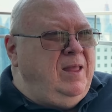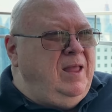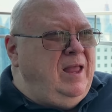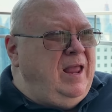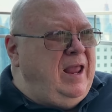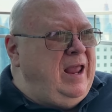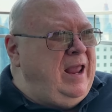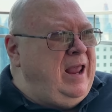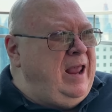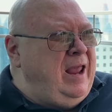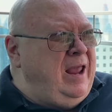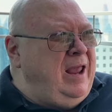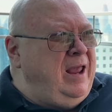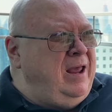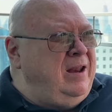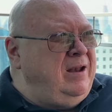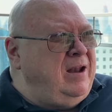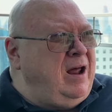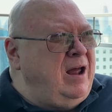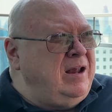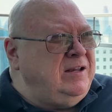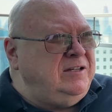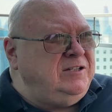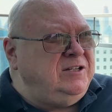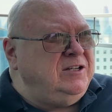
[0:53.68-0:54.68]
and
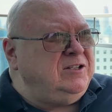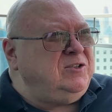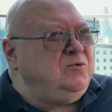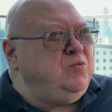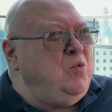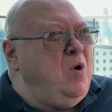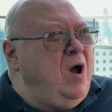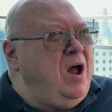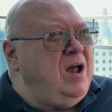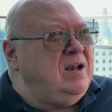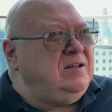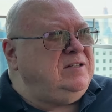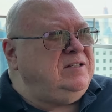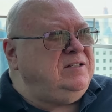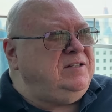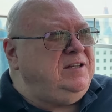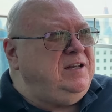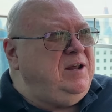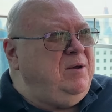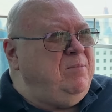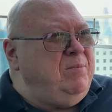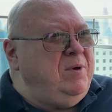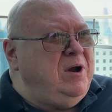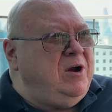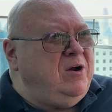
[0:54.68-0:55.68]
I just watched
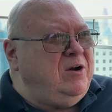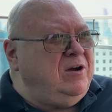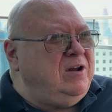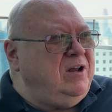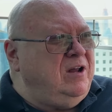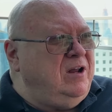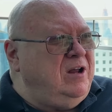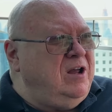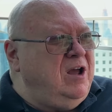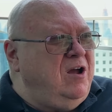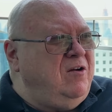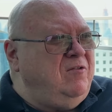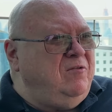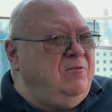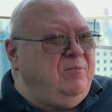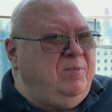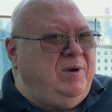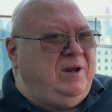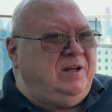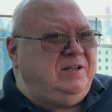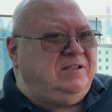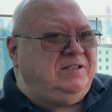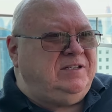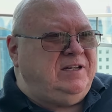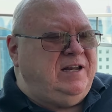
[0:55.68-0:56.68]
the American
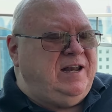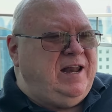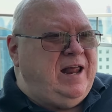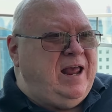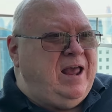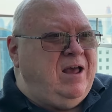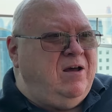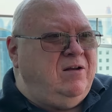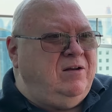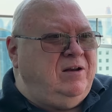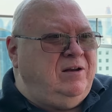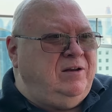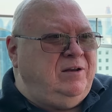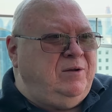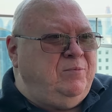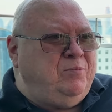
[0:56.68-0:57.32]
government sit down and the